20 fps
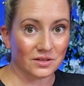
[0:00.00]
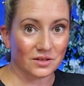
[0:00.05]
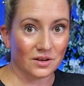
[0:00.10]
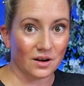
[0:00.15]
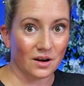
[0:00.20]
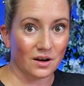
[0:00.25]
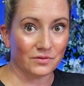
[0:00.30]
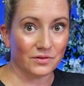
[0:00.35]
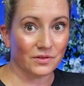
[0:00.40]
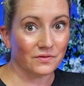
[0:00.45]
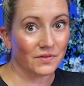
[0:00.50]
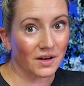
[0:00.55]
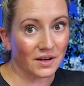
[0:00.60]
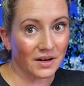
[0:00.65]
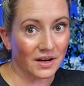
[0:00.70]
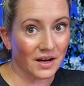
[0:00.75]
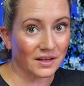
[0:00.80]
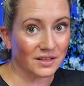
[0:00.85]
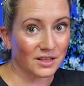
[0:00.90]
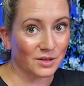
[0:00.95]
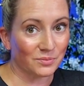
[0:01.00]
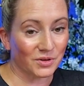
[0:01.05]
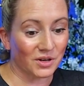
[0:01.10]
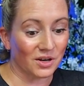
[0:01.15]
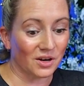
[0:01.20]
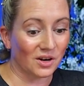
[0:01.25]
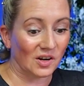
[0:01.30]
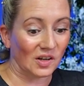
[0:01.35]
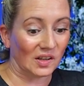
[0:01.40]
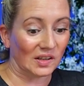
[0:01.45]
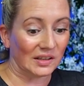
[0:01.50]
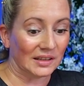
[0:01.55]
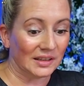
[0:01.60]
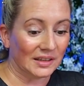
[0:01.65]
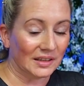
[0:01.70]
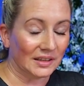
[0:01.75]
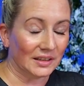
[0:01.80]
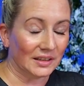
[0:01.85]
So if you're very acne-prone,